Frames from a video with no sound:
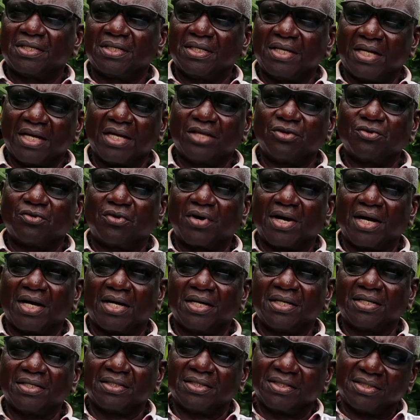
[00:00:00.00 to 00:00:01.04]
There you
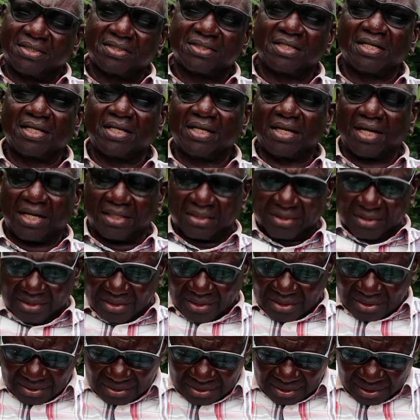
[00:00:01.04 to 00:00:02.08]
can easily
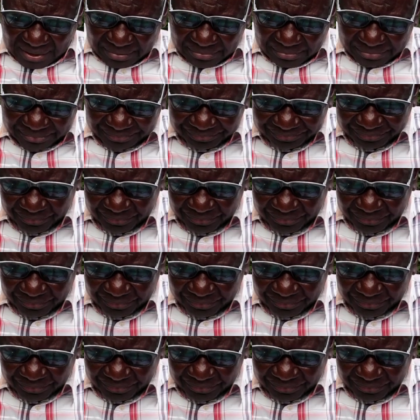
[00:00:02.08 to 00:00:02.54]
access them.